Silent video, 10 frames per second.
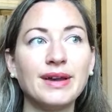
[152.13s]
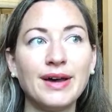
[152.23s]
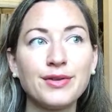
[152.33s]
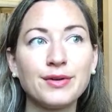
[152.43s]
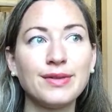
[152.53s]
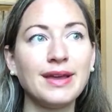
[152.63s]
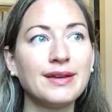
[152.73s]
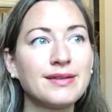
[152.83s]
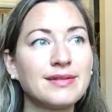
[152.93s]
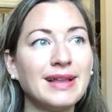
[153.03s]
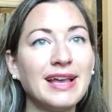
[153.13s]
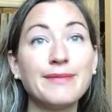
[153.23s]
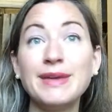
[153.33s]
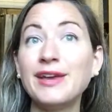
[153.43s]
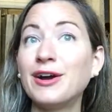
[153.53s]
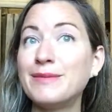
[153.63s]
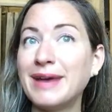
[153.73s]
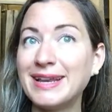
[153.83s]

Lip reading: Other things like being on